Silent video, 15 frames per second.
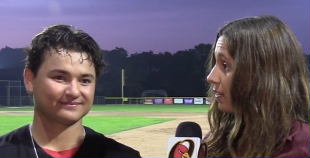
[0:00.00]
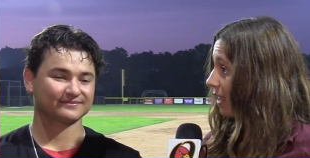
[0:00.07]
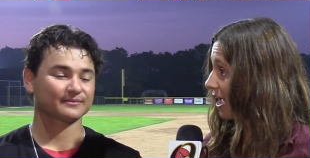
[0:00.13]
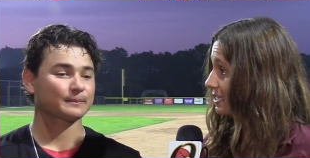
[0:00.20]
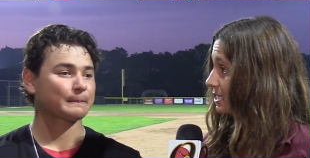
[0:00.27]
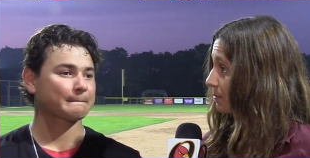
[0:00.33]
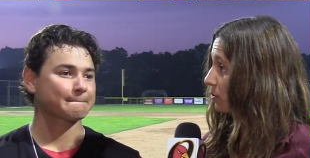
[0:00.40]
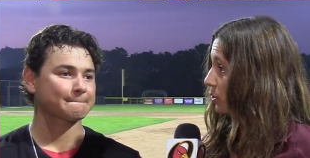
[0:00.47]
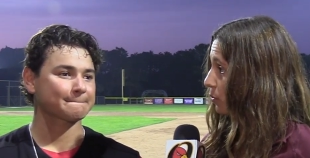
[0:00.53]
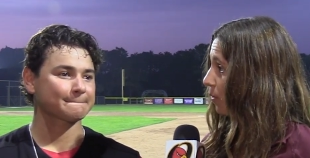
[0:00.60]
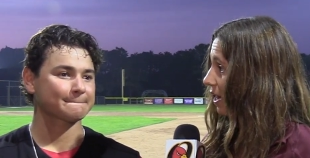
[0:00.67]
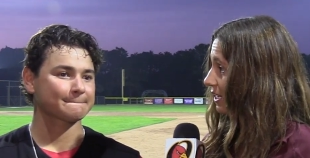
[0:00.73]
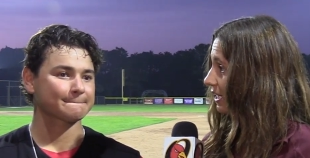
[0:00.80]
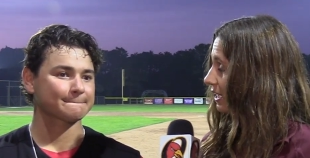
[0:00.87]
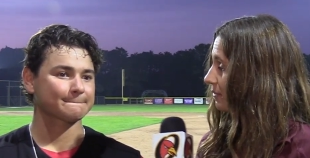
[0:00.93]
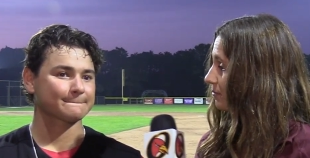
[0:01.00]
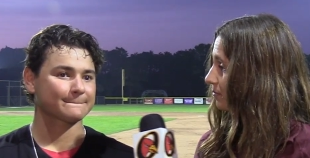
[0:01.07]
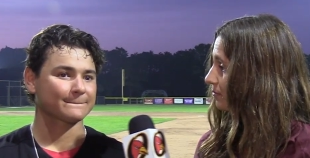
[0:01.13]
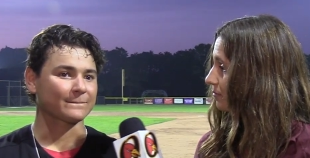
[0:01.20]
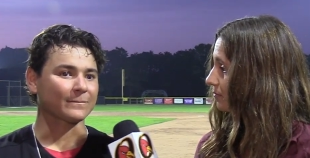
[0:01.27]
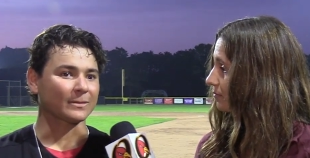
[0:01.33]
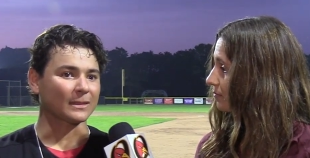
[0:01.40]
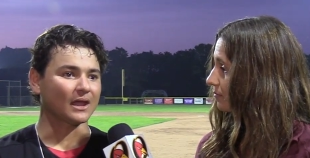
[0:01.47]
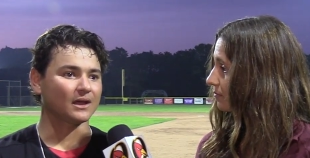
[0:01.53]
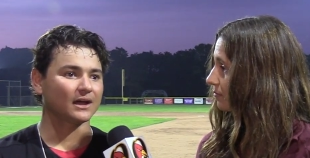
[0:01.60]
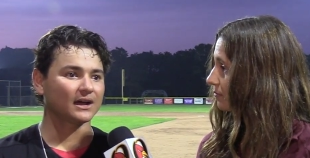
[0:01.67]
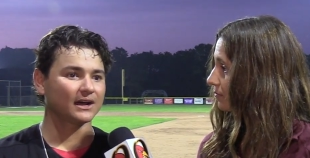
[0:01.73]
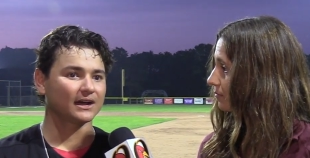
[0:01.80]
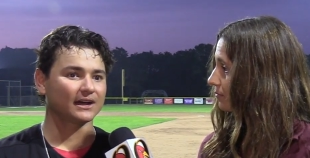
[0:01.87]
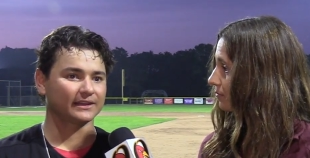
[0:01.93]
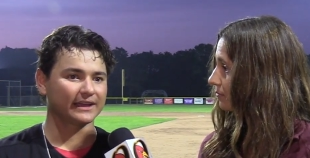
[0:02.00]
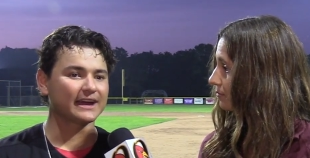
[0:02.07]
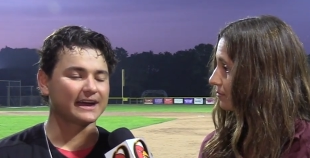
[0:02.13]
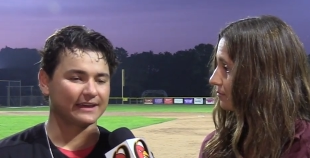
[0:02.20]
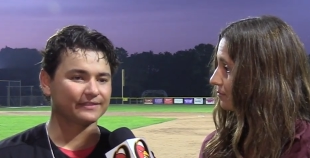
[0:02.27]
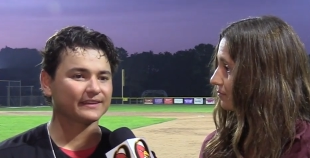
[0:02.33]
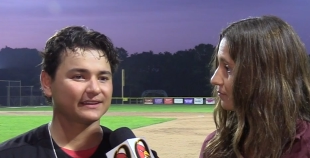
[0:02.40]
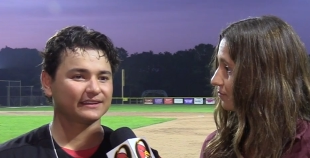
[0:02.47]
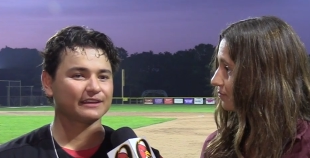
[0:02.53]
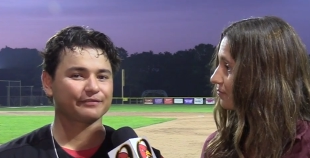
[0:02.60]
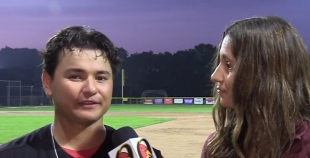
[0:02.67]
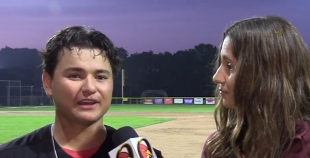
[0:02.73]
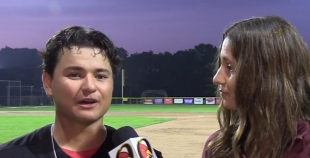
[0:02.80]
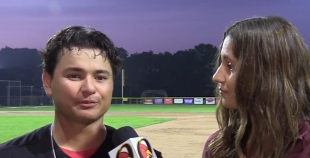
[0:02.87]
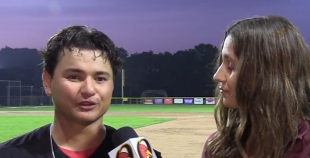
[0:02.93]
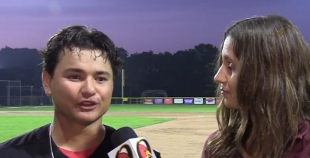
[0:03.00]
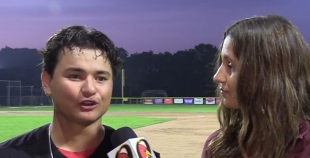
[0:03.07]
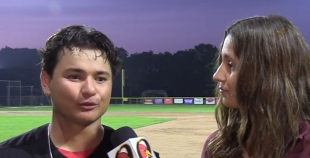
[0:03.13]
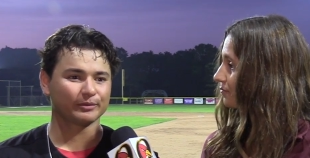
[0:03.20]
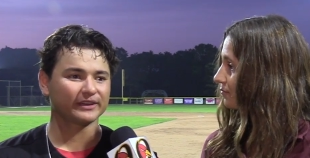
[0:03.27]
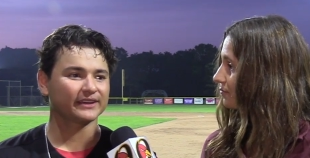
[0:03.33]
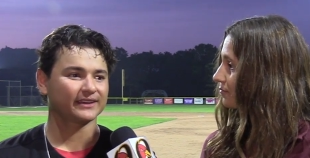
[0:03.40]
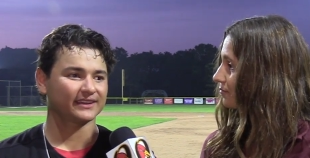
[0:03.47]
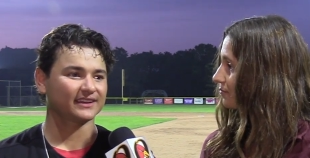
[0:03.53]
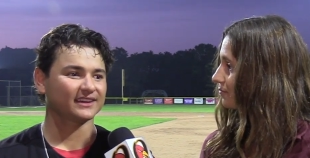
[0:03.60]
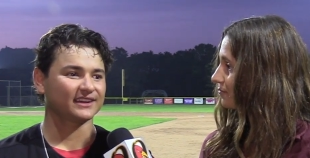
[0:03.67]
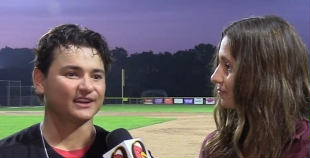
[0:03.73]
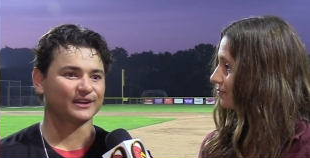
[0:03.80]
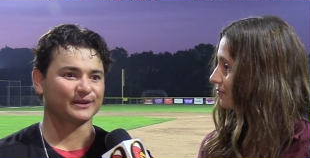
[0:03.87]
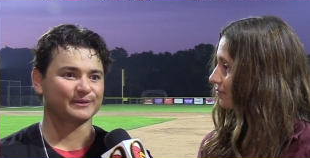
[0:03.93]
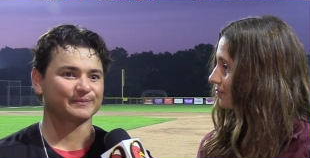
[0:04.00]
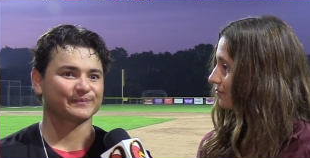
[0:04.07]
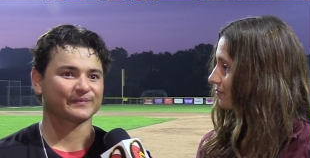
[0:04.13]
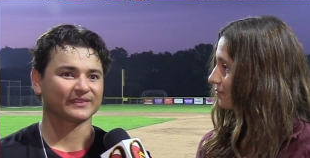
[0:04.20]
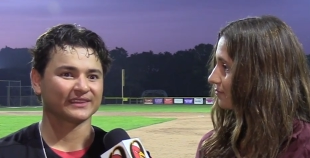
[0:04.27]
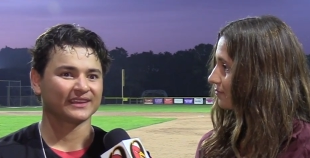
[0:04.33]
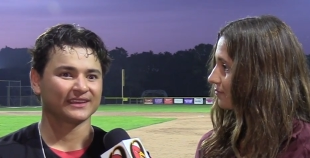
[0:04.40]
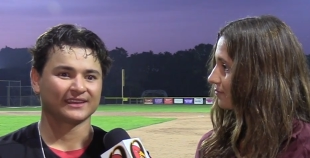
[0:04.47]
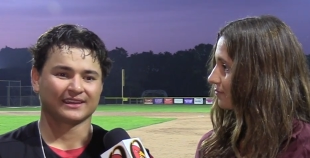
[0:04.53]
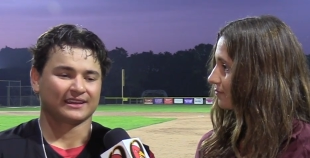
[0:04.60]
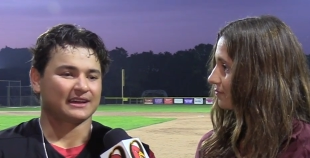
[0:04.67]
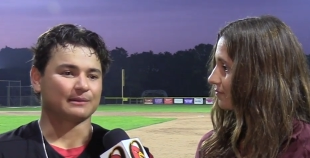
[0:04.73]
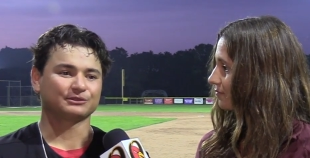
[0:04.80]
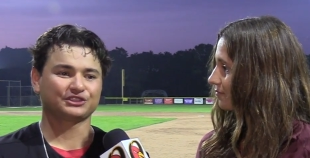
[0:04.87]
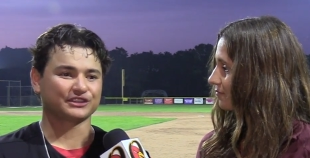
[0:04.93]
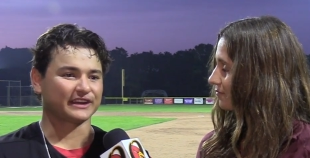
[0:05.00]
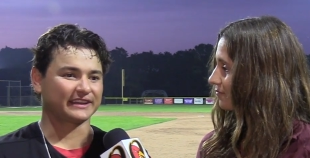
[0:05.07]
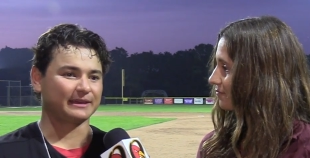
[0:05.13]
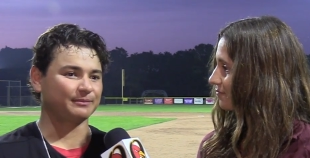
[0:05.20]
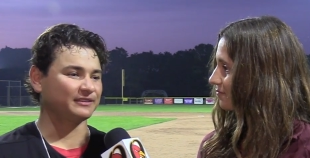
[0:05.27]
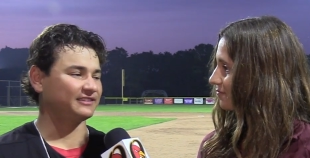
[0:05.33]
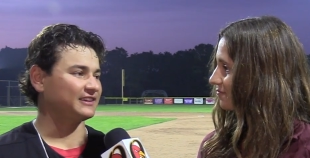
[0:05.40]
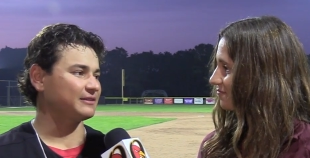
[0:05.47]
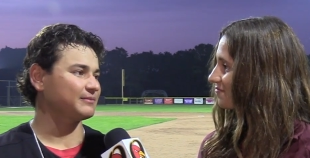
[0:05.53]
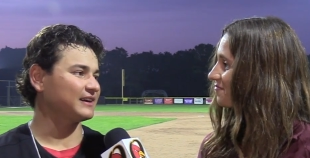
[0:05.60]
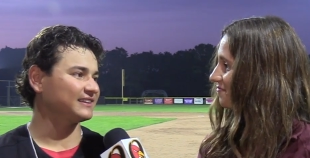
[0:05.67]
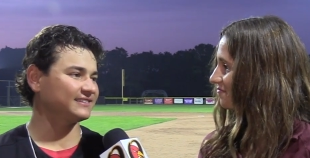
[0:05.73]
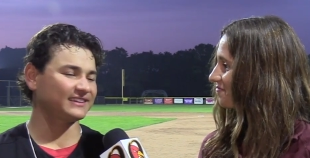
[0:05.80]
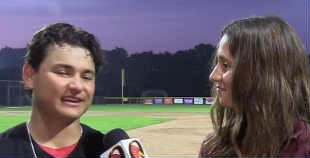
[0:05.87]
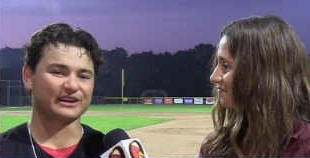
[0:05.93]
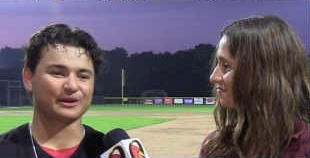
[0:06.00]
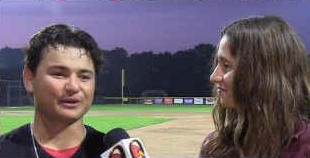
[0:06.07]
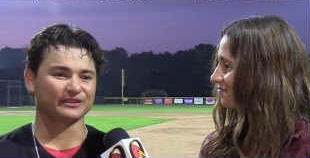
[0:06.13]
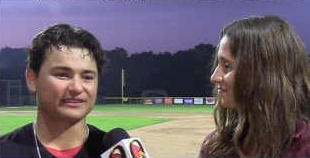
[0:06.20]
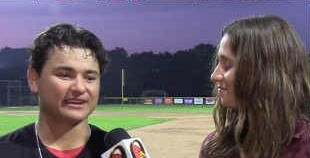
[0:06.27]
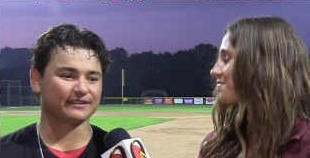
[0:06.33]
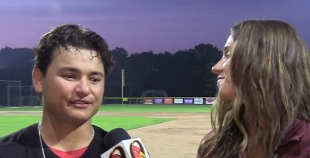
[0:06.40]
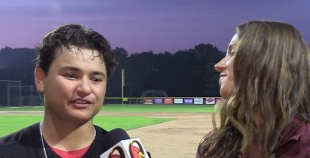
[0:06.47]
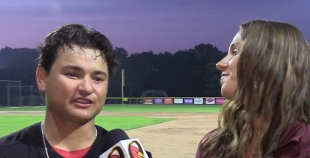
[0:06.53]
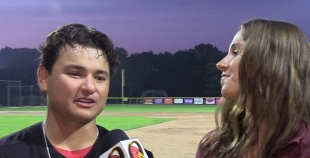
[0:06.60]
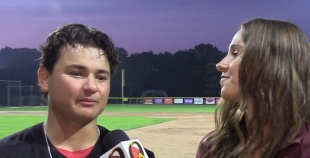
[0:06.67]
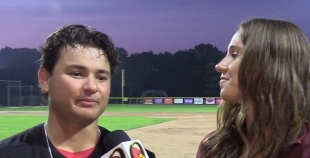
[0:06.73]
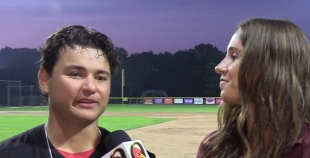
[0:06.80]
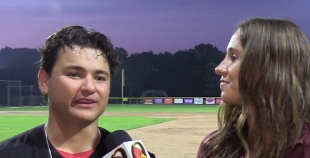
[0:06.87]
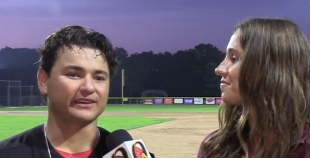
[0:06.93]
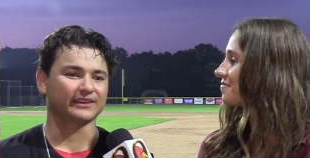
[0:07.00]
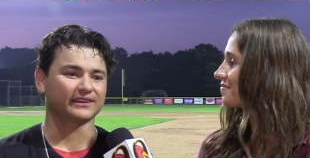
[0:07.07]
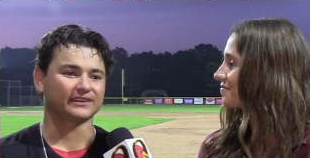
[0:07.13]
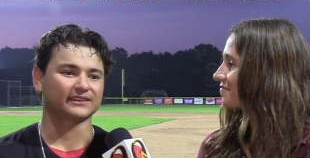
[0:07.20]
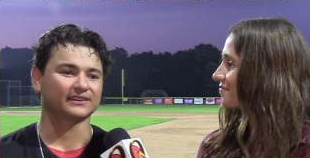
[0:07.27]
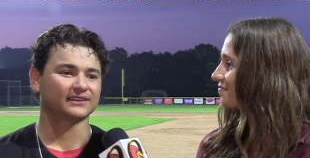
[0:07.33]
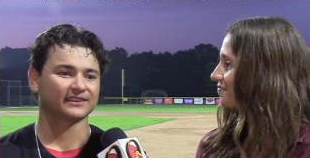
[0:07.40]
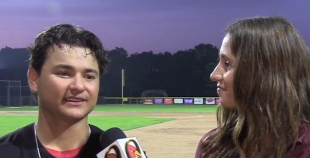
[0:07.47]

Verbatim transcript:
Speaker 1: last summer with YD?
Speaker 2: Uh, yeah, I think it definitely helps a little bit. Um, I'm just trying to keep the same mindset I always have, just compete and